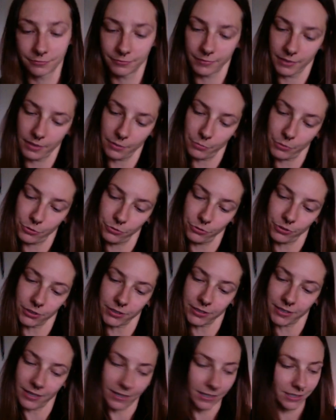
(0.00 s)
The moon
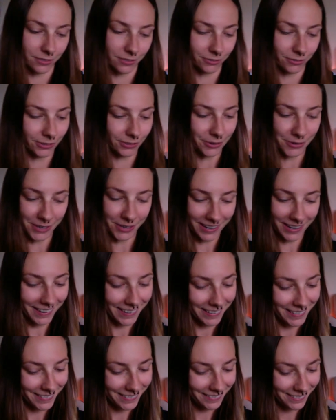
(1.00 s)
looks like it's
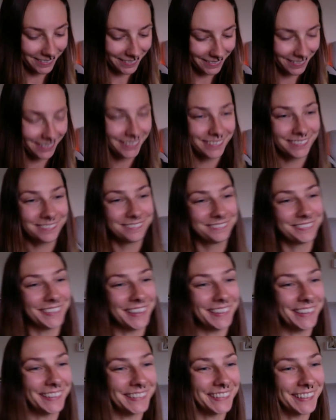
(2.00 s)
floating.
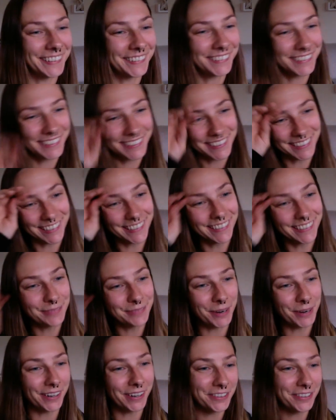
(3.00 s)
I like that, Christine.
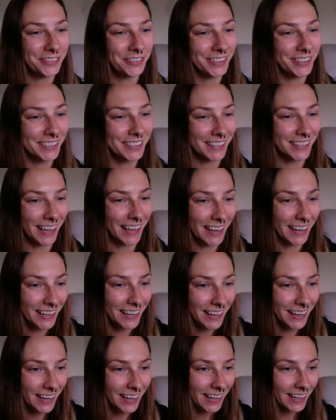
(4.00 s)
Mari feels that.
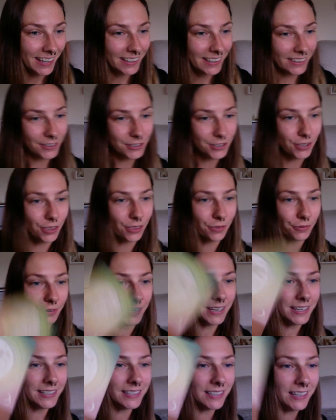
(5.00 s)
It looks
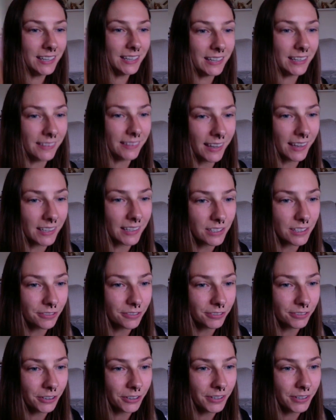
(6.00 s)
three D, like it's
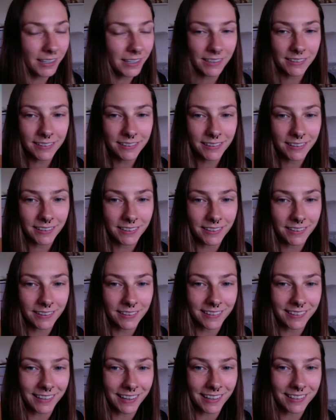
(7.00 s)
floating on the
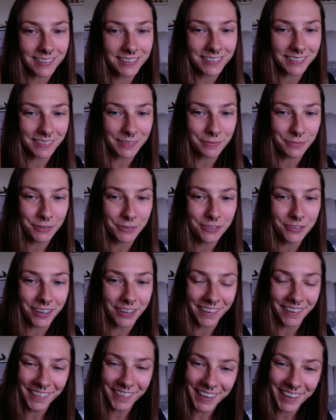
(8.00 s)
card and actually
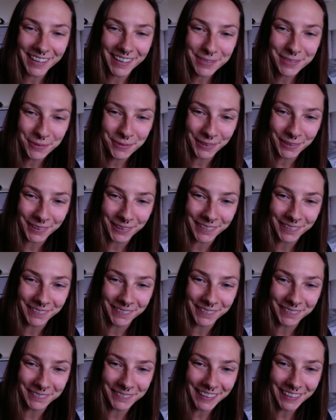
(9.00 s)
moving. Oh, that is pretty
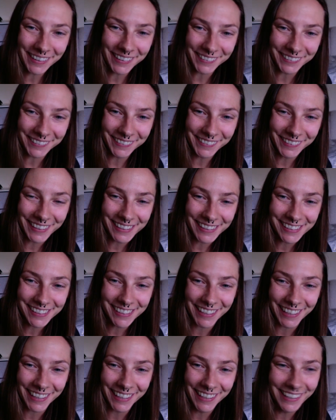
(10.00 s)
cool. Wow, I
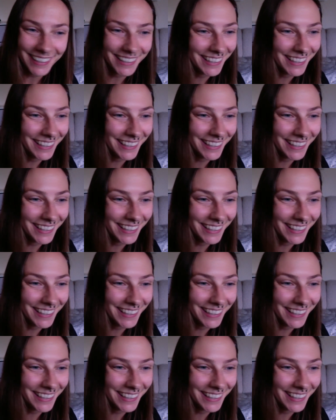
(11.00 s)
see that.